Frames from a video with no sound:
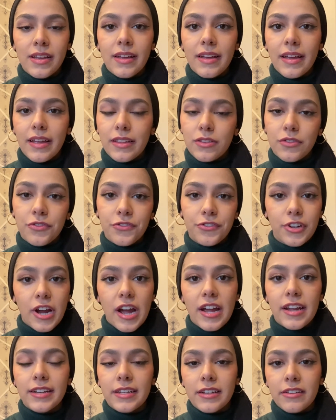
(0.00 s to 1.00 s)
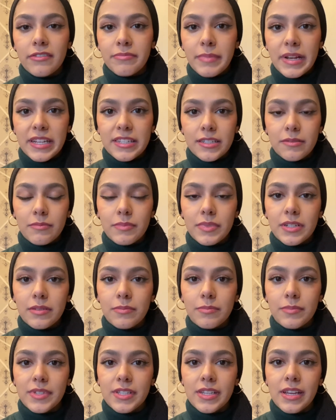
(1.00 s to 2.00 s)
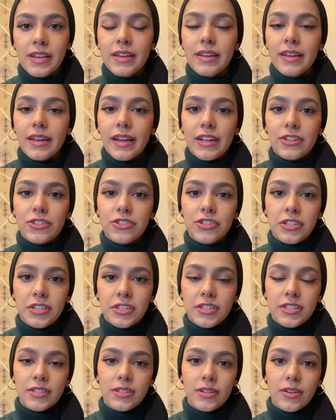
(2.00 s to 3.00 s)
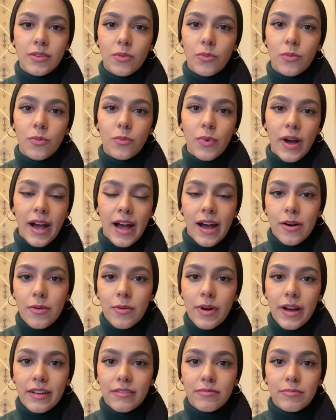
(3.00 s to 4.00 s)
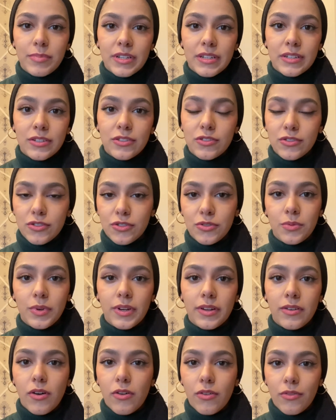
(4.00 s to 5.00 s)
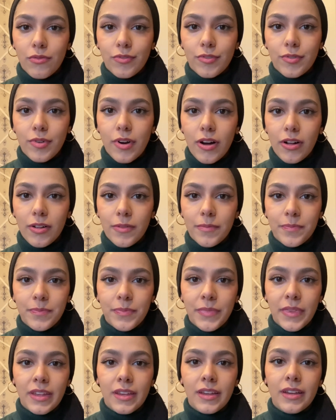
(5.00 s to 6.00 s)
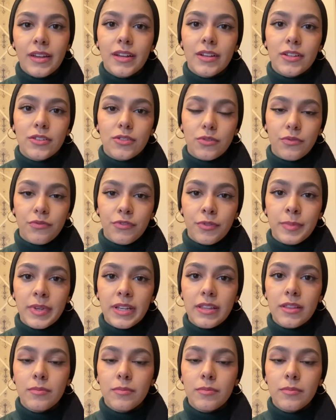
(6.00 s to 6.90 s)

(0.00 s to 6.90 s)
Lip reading: and the variety of my symptoms and just how I've been doing overall. So for me, the